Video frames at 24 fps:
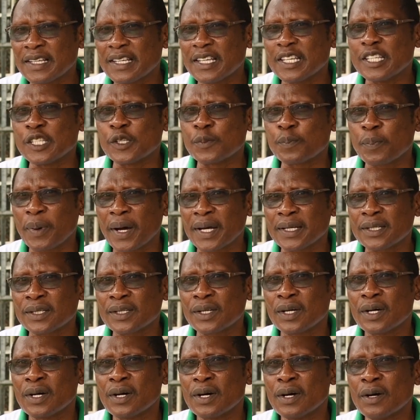is part
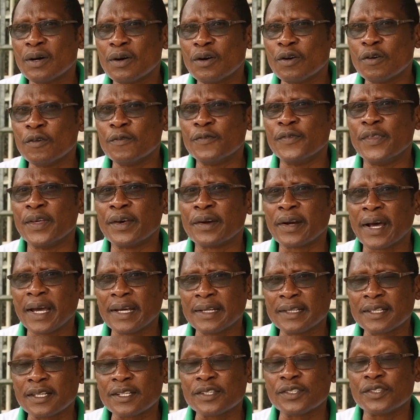of the
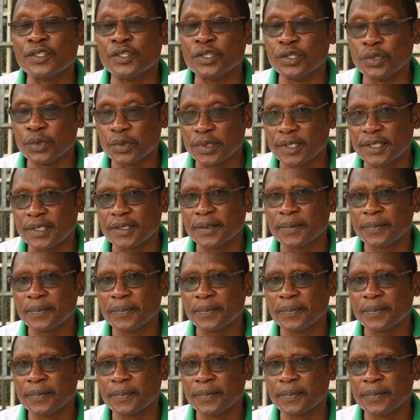writer's duty.